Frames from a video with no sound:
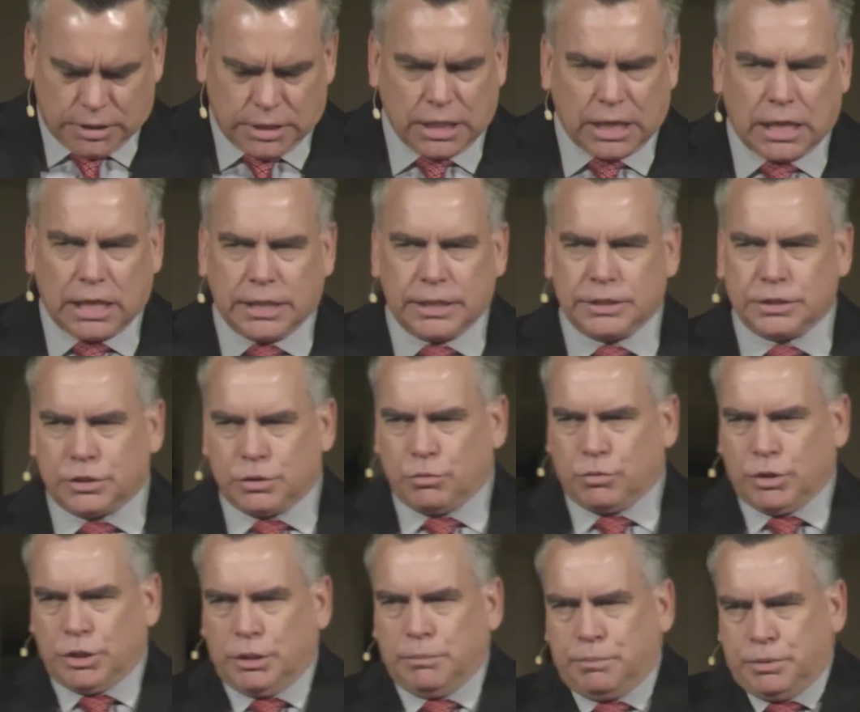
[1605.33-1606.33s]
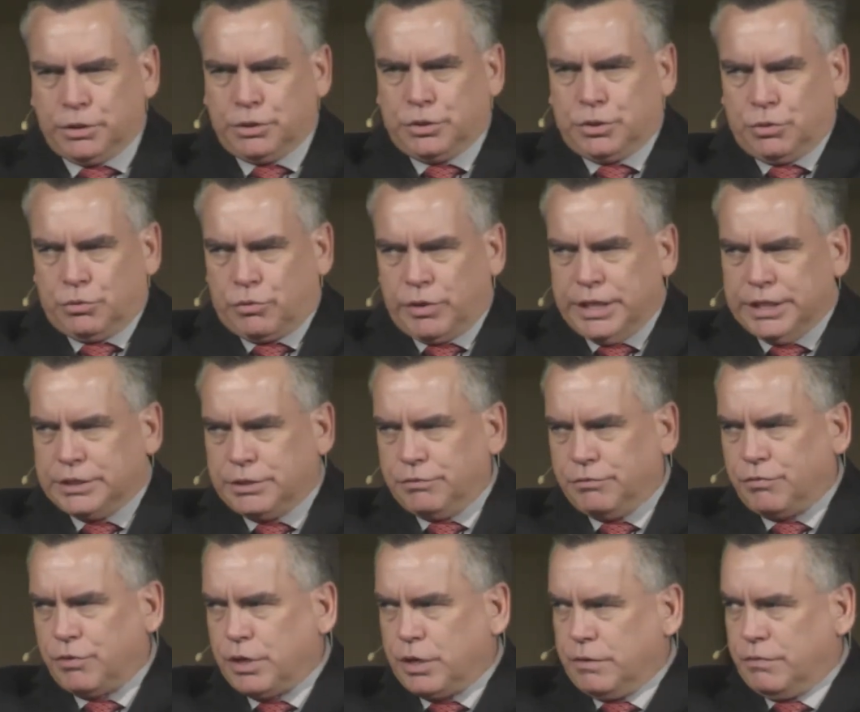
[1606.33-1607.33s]
God is the one that puts the race
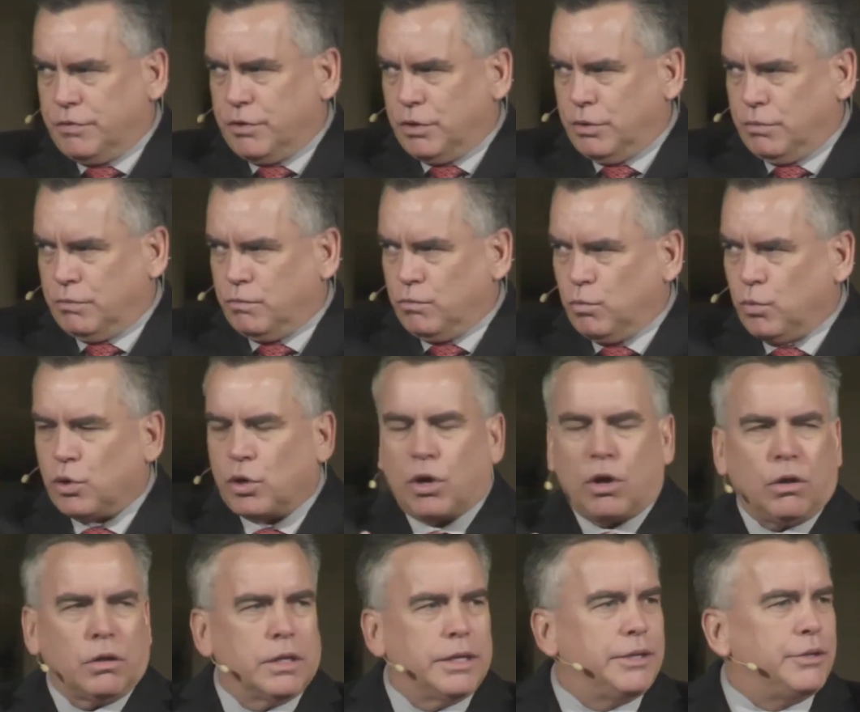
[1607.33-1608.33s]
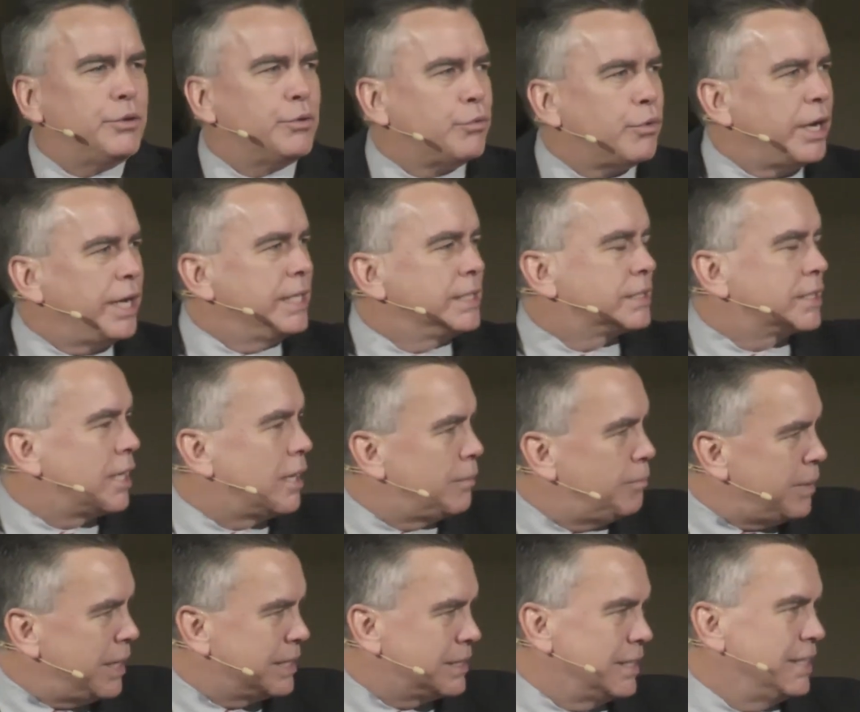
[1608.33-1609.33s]
in front of you. We're all in a race.
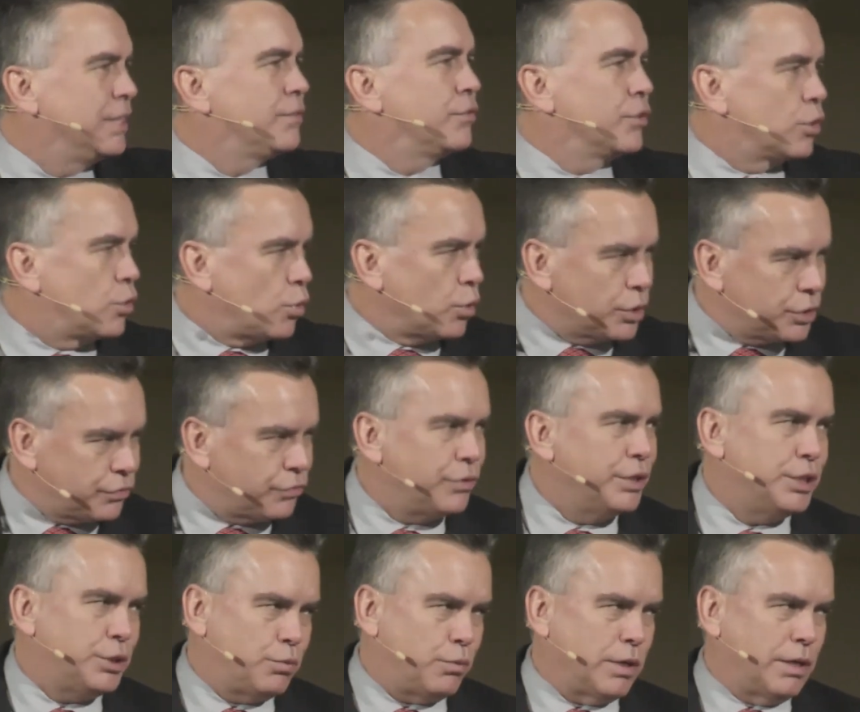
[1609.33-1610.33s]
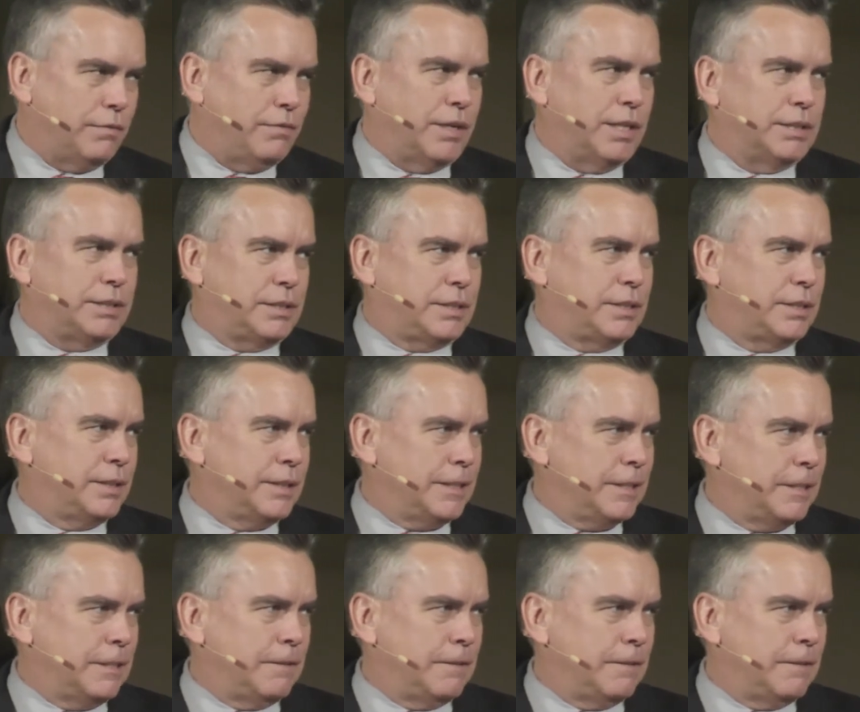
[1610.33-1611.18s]
God makes a different course for each one of us.